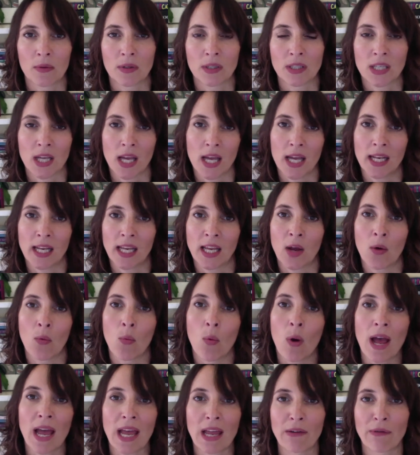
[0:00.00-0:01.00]
turning
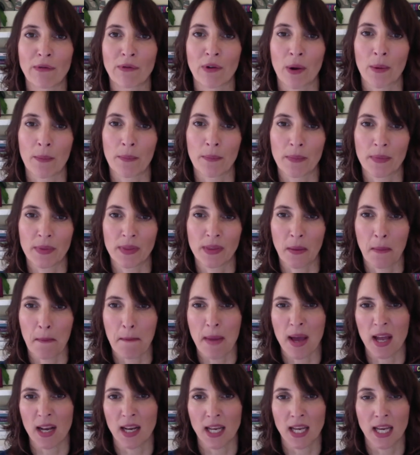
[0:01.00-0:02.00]
away from the
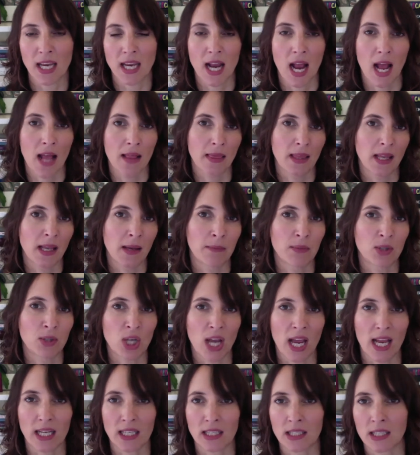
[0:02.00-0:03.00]
money and the
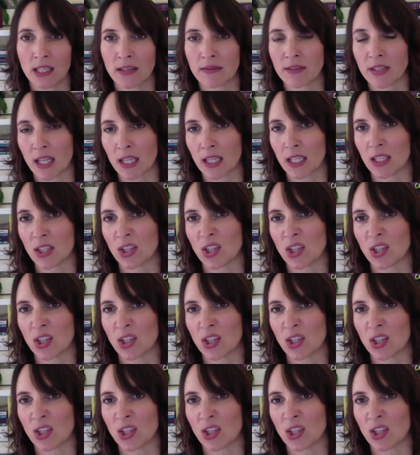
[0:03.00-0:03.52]
objectives and the